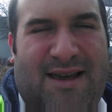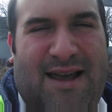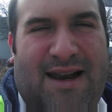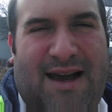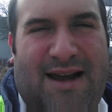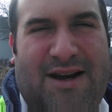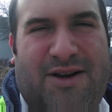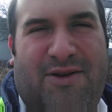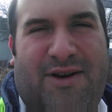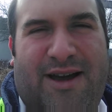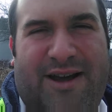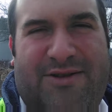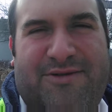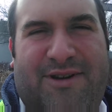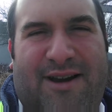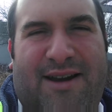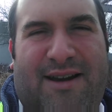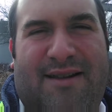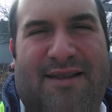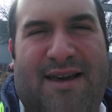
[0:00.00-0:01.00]
And I know I
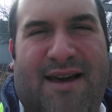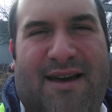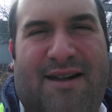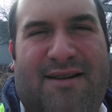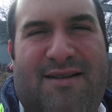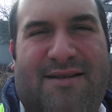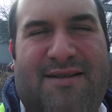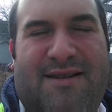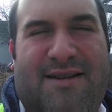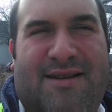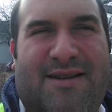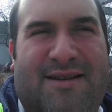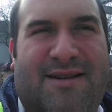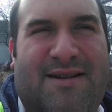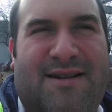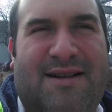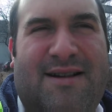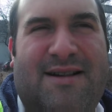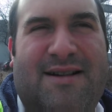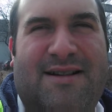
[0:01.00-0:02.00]
created that.
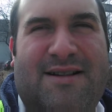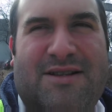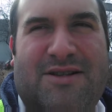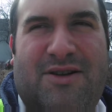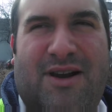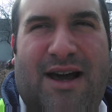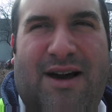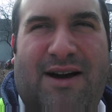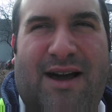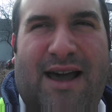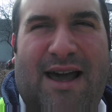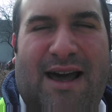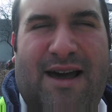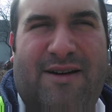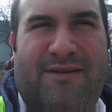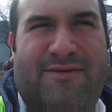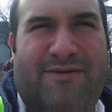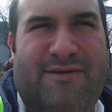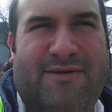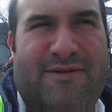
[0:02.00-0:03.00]
So now I
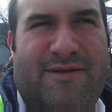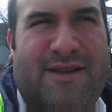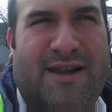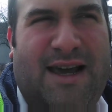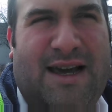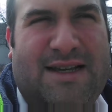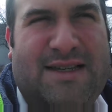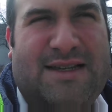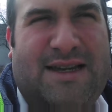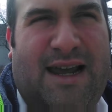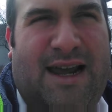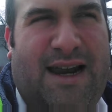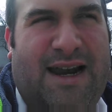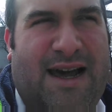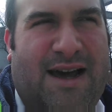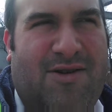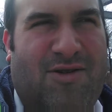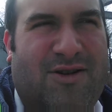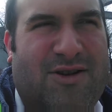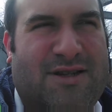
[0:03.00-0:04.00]
have the next 8
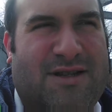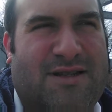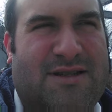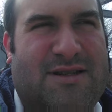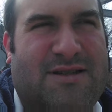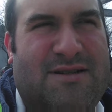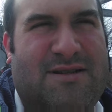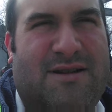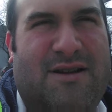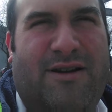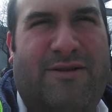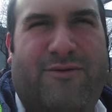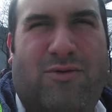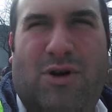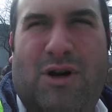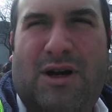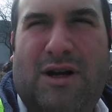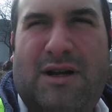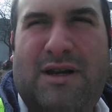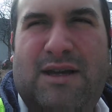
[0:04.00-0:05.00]
hours of
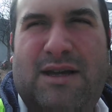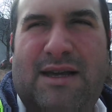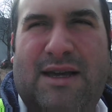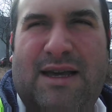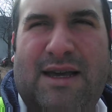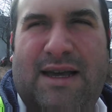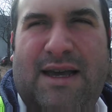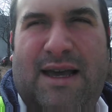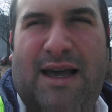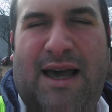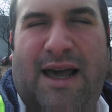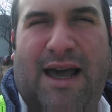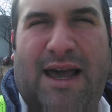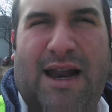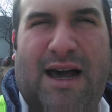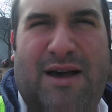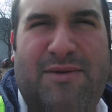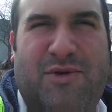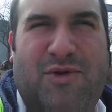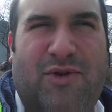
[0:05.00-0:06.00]
work, and
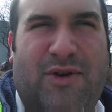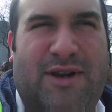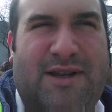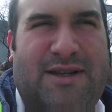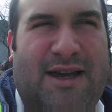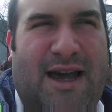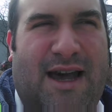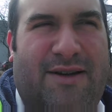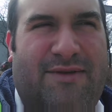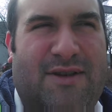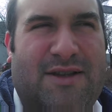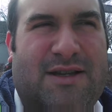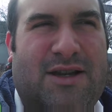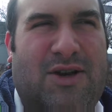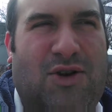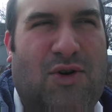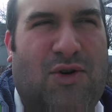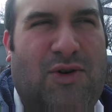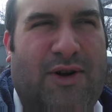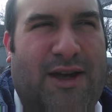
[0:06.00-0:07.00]
I'm going to have this
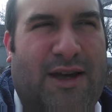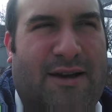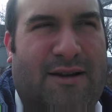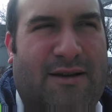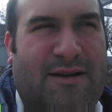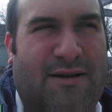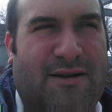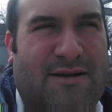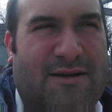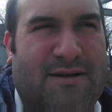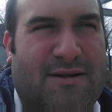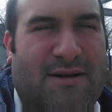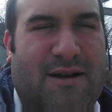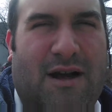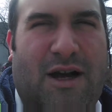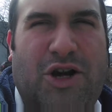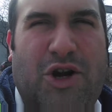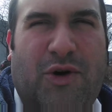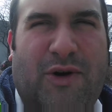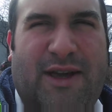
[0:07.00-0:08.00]

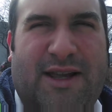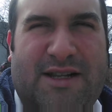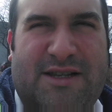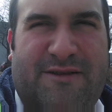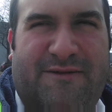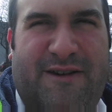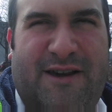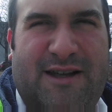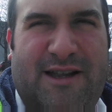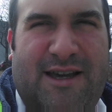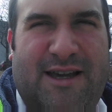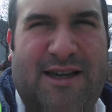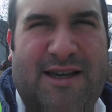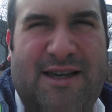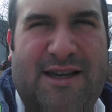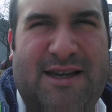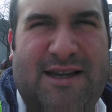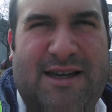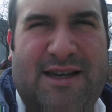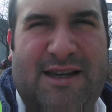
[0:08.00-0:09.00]
annoyance feeling
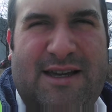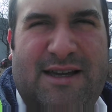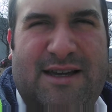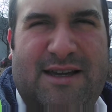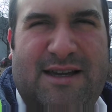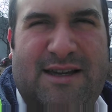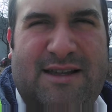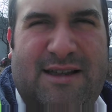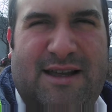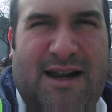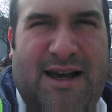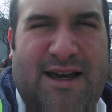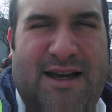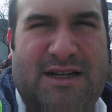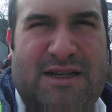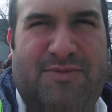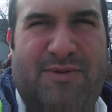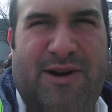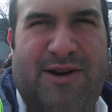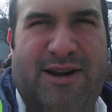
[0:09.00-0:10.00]
that I
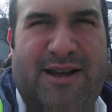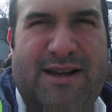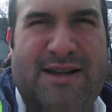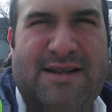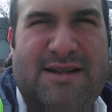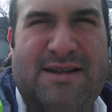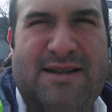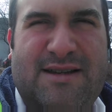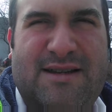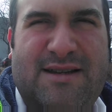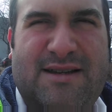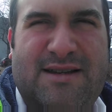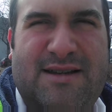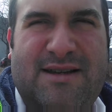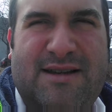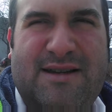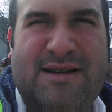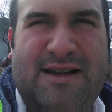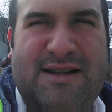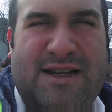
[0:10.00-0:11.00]
experience
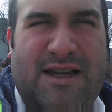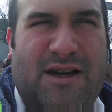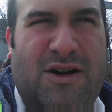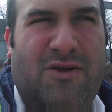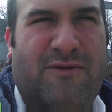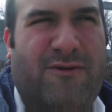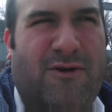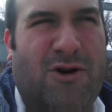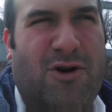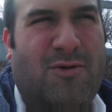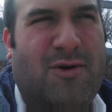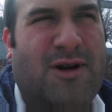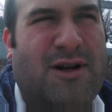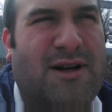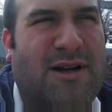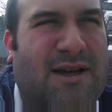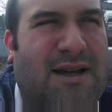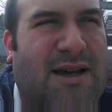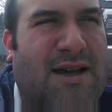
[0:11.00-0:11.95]
as I go forward.